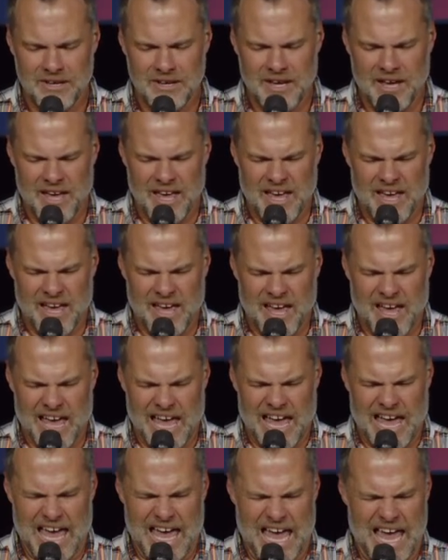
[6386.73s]

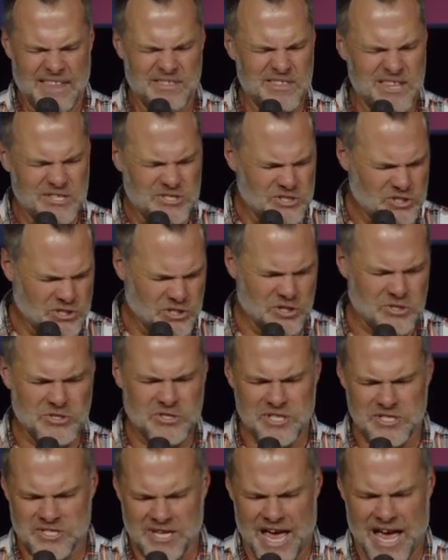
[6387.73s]
and this
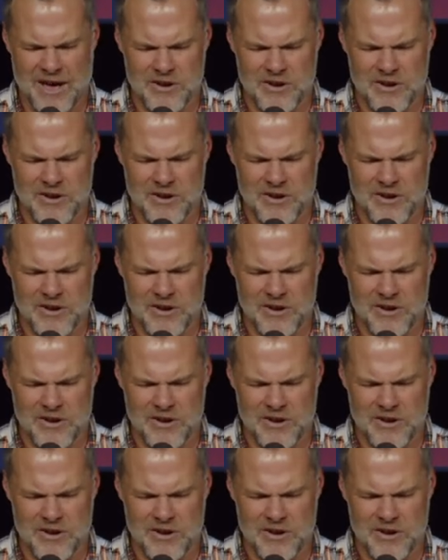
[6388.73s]
church's